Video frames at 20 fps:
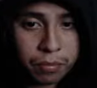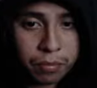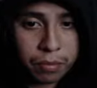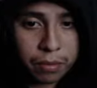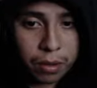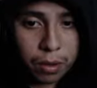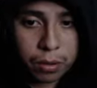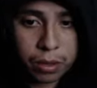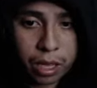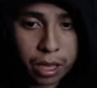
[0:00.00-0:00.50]

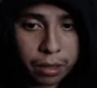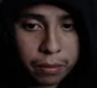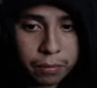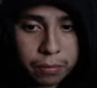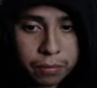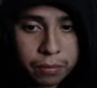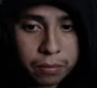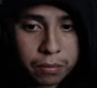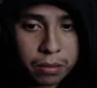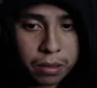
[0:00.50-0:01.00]
Okay.
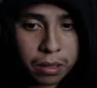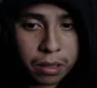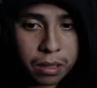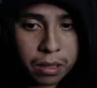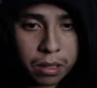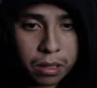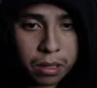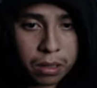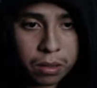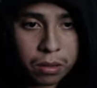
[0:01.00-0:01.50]

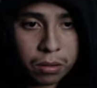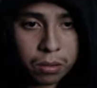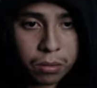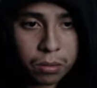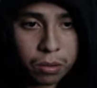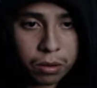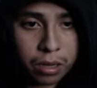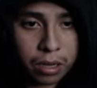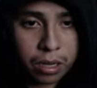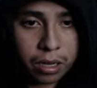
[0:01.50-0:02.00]

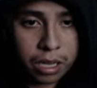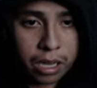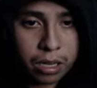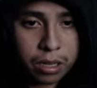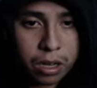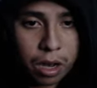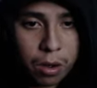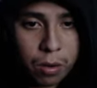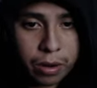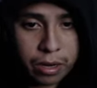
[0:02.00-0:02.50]
We're gonna keep
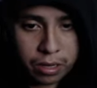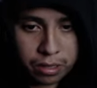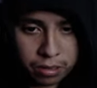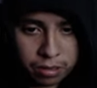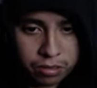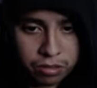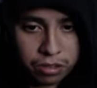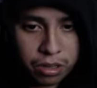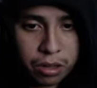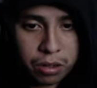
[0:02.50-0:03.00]
going,
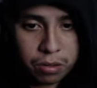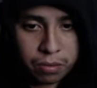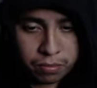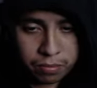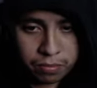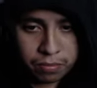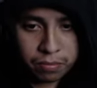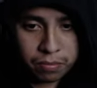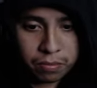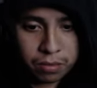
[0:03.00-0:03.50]
still.
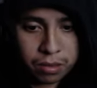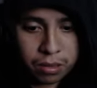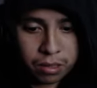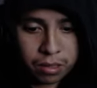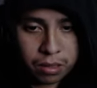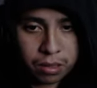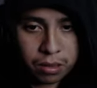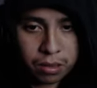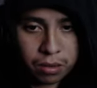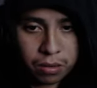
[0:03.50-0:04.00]

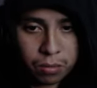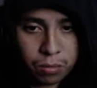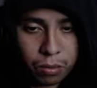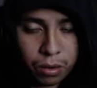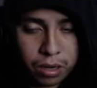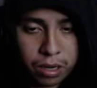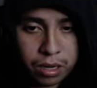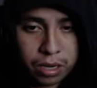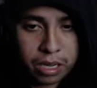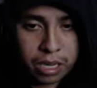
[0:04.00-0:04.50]

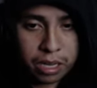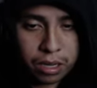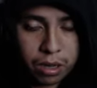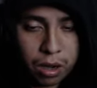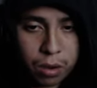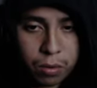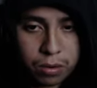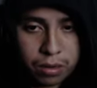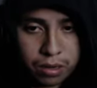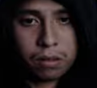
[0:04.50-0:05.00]
We're gonna keep
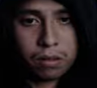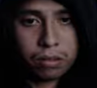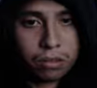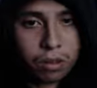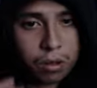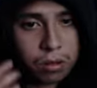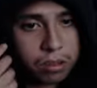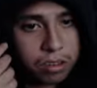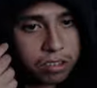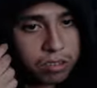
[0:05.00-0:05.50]
going. Let's
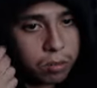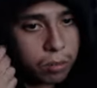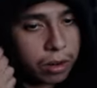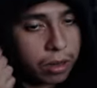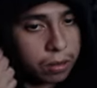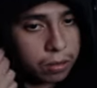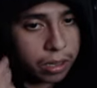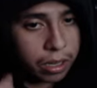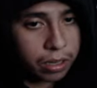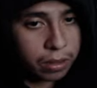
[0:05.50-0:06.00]
go this
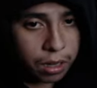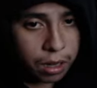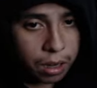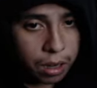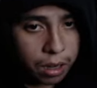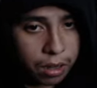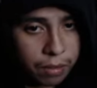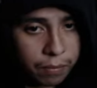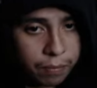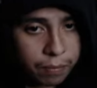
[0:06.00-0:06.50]
way, okay?
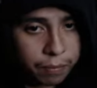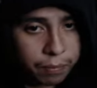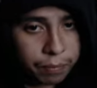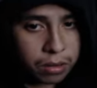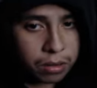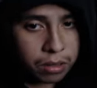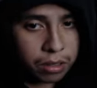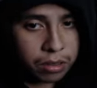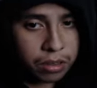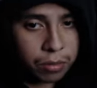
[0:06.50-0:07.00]
Um,
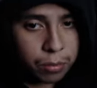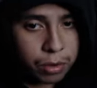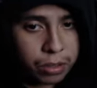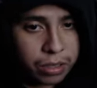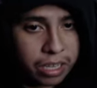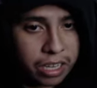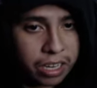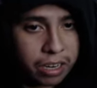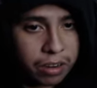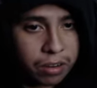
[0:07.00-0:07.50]
nothing
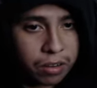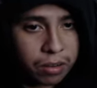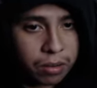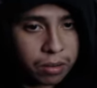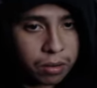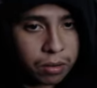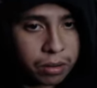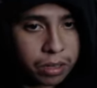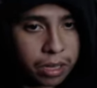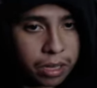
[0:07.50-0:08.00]
really here.
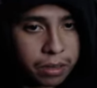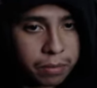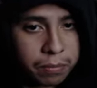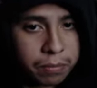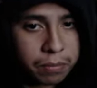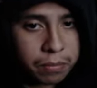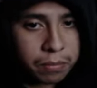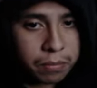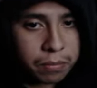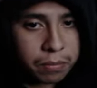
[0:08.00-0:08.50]
Okay.
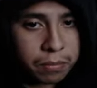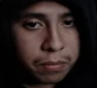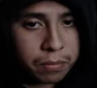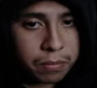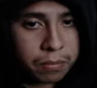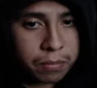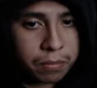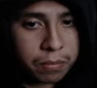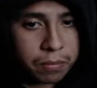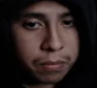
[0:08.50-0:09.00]

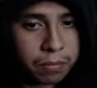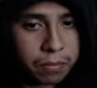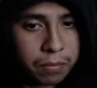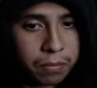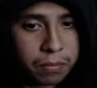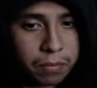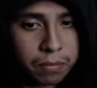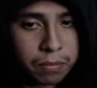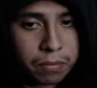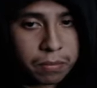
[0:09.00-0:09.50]

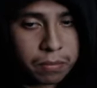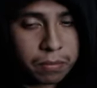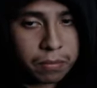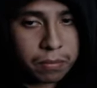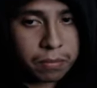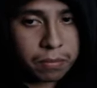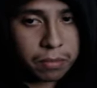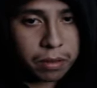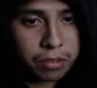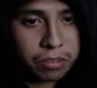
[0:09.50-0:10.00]

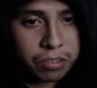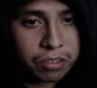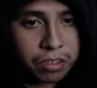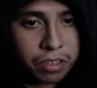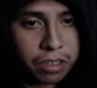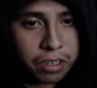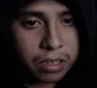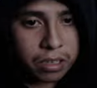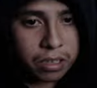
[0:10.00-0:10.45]
Hmm, let's see.